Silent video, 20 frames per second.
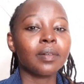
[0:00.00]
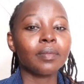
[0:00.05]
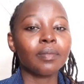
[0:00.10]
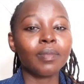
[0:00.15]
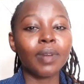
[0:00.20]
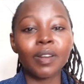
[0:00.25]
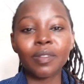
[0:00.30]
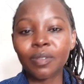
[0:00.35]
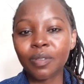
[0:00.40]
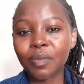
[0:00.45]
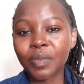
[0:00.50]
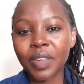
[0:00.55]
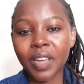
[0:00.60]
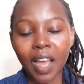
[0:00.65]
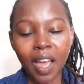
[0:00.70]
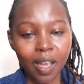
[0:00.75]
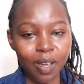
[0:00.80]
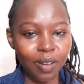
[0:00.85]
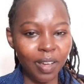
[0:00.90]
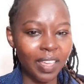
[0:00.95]
But for me,
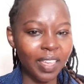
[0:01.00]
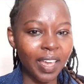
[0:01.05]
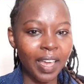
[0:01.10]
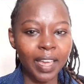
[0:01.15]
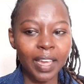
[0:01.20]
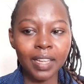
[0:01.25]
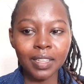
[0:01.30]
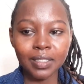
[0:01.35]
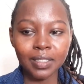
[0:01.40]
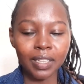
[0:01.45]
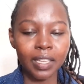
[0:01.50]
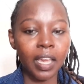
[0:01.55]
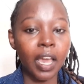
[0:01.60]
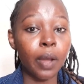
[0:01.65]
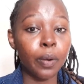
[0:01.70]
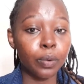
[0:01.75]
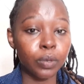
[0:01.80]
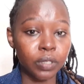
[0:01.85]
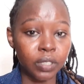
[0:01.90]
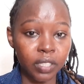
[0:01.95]
I can say I
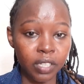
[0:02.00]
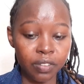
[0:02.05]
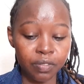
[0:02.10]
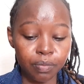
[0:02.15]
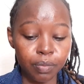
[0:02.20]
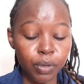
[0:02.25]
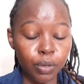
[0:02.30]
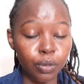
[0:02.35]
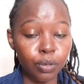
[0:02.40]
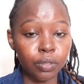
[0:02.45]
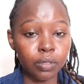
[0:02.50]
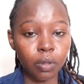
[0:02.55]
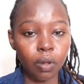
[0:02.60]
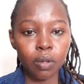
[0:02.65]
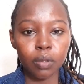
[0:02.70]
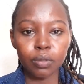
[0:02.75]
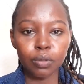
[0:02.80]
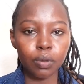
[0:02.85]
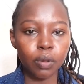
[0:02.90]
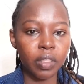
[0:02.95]
was safe because
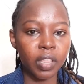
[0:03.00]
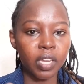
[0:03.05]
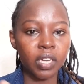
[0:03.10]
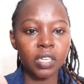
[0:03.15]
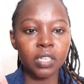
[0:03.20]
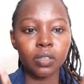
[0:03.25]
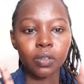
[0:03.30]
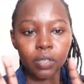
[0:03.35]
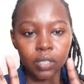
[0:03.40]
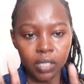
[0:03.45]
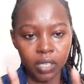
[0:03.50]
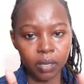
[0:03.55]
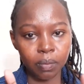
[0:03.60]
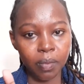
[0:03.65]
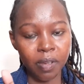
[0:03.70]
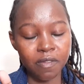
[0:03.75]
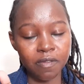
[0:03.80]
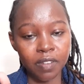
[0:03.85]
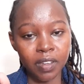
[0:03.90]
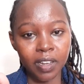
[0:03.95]
also they did not take
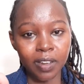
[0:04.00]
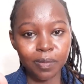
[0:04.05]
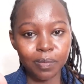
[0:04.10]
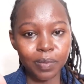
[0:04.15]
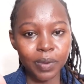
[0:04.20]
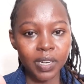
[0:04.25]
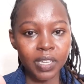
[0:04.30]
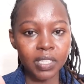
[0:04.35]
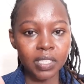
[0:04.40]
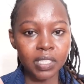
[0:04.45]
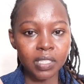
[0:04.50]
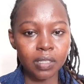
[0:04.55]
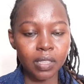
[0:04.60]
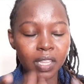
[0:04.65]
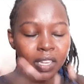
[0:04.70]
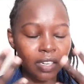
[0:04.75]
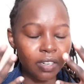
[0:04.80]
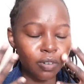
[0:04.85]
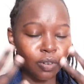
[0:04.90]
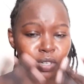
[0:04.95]
my fingerprints, they
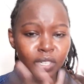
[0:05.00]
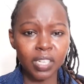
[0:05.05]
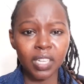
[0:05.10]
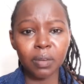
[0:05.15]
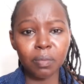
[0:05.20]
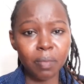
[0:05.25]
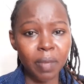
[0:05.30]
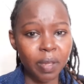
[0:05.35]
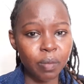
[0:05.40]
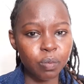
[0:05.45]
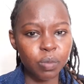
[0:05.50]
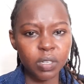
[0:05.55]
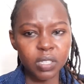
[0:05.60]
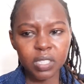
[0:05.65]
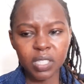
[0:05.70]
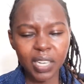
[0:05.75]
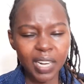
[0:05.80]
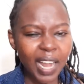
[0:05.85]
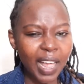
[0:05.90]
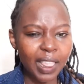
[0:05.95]
did not take my
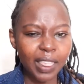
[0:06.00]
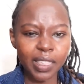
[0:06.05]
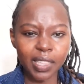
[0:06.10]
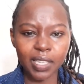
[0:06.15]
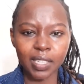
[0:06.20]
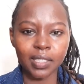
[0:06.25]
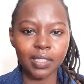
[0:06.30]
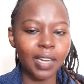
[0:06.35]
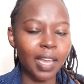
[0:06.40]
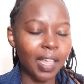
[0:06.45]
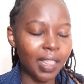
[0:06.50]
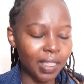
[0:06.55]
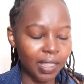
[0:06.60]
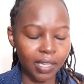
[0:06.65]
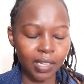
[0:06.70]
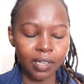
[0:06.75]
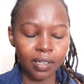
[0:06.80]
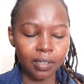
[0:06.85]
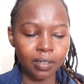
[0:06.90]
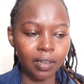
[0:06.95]
picture,
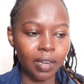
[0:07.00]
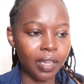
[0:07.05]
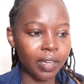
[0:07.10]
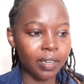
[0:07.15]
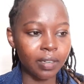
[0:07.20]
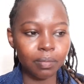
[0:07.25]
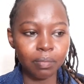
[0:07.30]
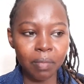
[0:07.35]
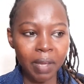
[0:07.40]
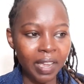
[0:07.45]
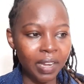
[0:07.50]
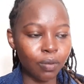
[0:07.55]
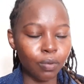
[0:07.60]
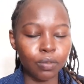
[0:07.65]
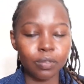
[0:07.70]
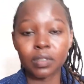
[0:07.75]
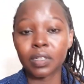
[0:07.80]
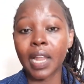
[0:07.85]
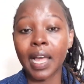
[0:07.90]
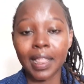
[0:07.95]
nothing. Like mine
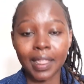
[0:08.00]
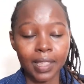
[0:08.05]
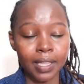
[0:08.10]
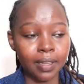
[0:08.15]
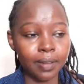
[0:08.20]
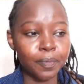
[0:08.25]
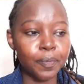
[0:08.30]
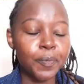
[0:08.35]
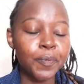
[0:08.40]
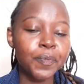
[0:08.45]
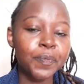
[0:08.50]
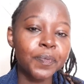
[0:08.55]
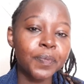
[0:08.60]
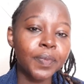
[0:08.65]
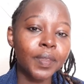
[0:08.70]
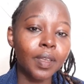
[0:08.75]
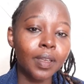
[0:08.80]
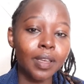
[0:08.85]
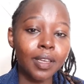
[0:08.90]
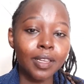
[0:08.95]
was nothing.
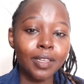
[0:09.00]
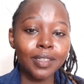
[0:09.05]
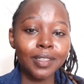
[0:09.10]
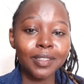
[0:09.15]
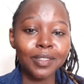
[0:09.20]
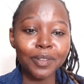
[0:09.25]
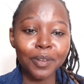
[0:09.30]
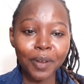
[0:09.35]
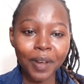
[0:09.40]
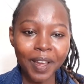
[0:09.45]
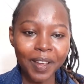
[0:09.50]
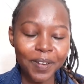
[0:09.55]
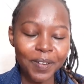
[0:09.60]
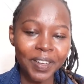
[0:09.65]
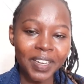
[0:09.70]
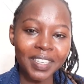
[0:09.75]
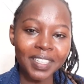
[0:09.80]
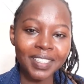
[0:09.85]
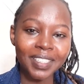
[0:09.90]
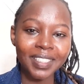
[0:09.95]
So I
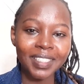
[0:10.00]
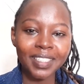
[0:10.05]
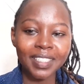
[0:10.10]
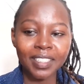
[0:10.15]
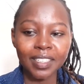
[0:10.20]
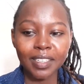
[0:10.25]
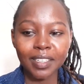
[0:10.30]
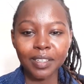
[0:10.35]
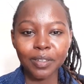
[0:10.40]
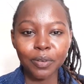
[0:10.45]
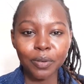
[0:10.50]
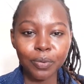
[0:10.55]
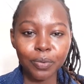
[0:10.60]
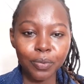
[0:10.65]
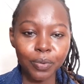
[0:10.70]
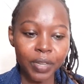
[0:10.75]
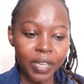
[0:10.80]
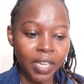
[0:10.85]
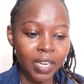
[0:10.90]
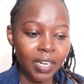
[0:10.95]
went,
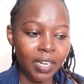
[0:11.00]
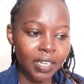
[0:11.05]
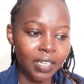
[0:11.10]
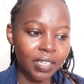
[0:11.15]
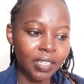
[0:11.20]
we ended